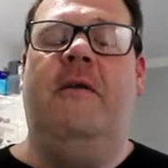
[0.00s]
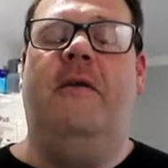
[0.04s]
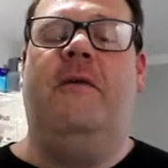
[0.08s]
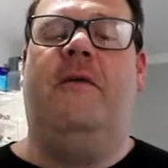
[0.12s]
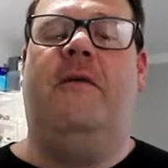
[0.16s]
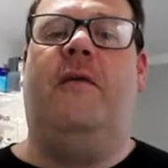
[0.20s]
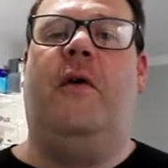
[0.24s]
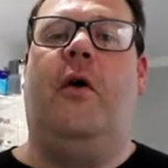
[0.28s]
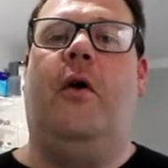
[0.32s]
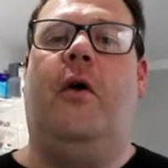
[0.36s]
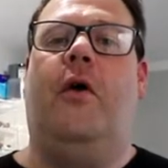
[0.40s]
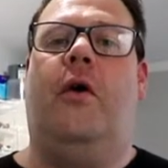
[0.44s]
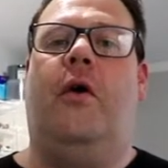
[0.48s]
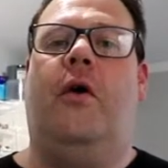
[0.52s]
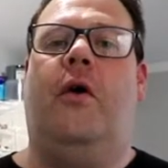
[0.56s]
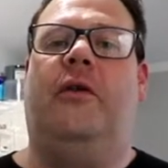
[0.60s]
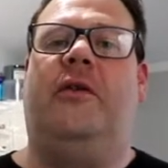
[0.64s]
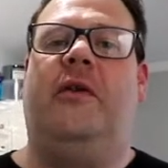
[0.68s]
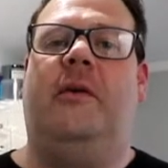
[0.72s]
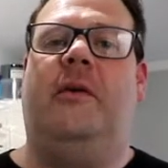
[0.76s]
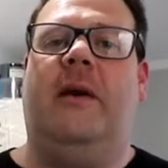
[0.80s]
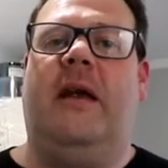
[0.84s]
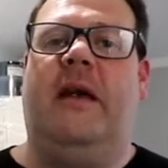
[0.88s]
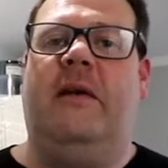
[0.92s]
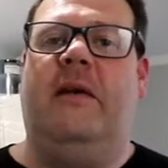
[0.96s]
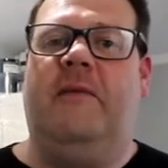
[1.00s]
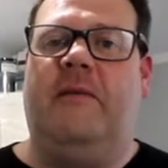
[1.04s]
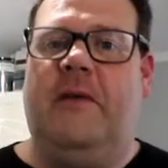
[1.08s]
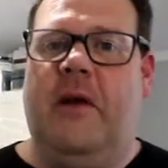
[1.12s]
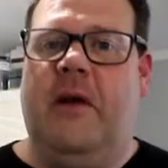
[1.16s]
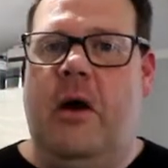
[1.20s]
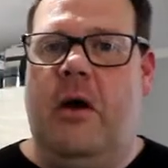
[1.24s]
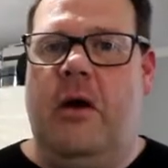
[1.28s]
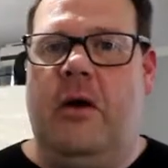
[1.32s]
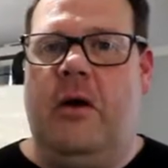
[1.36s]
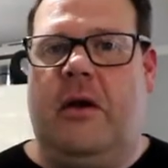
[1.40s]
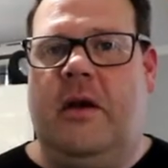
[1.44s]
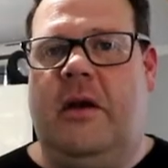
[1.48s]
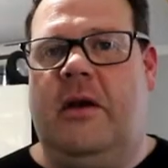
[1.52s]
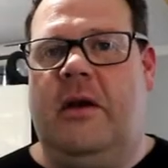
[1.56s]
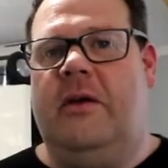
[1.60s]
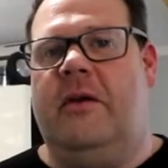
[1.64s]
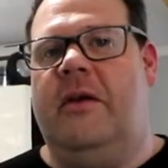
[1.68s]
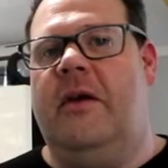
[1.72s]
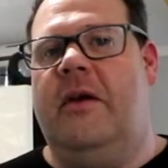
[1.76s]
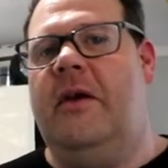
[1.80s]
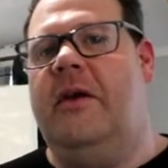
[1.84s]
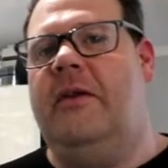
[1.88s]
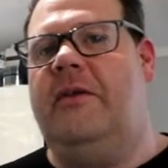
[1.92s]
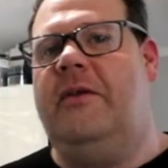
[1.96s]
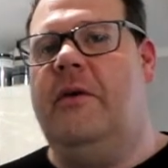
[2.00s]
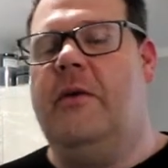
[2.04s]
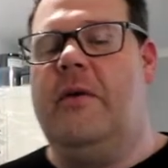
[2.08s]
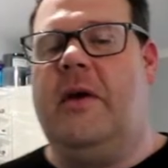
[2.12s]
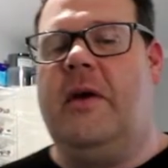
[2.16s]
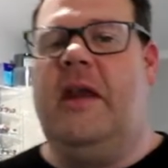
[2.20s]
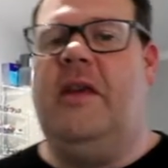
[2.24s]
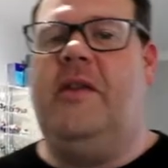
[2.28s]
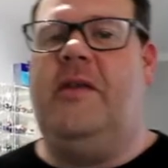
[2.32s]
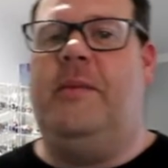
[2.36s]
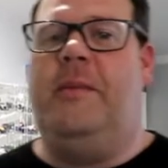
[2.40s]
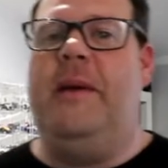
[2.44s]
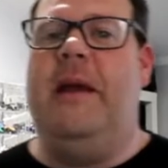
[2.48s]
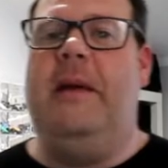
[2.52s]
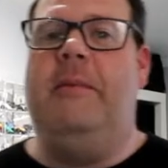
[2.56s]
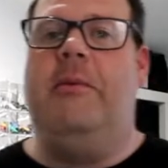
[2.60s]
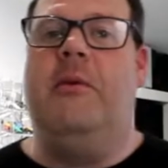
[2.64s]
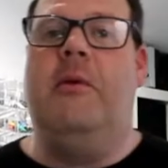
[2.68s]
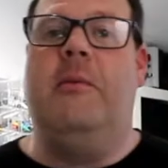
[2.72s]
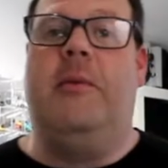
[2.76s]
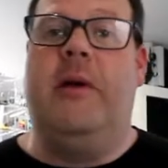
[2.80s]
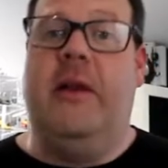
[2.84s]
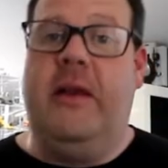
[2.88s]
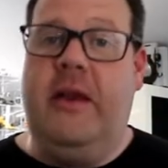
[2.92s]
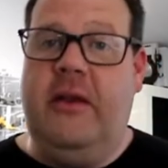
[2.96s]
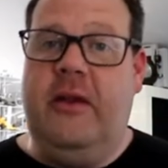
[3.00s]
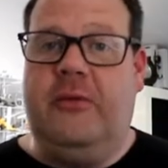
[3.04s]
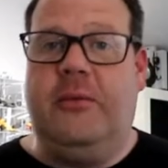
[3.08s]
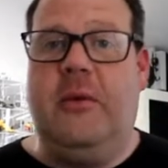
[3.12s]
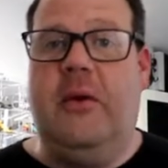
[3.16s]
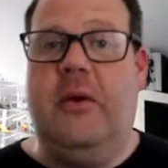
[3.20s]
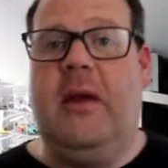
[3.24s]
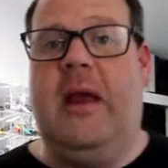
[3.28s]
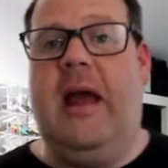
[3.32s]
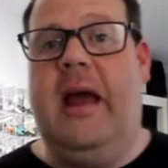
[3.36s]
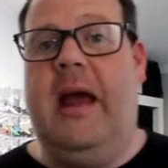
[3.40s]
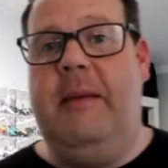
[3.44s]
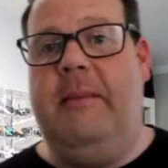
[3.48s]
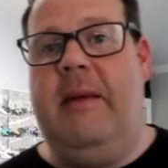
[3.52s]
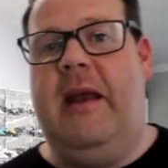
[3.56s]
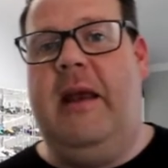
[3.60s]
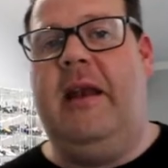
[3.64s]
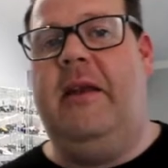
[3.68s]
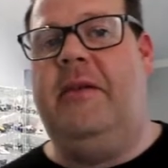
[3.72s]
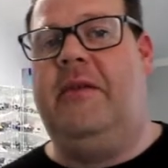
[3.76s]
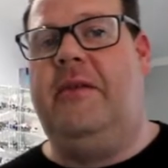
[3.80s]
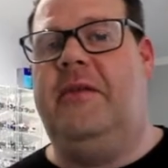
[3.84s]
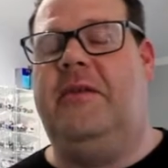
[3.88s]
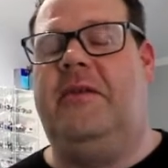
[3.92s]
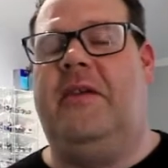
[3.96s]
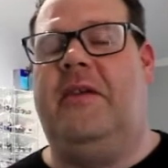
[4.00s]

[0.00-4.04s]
for doing vlog and talking to people. But this one came in, as I